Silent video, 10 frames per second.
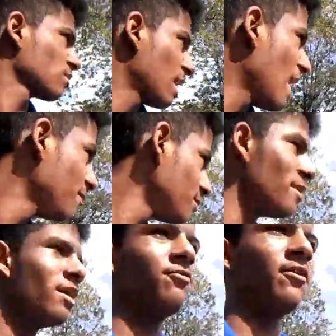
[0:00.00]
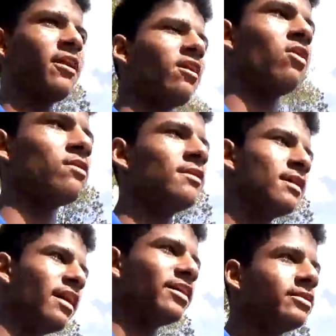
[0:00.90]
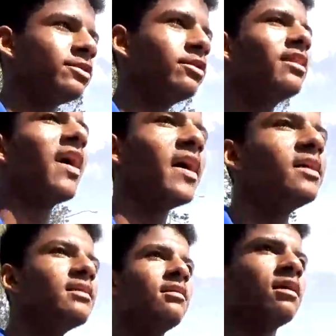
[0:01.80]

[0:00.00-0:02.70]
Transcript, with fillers: I haven't made a video in two days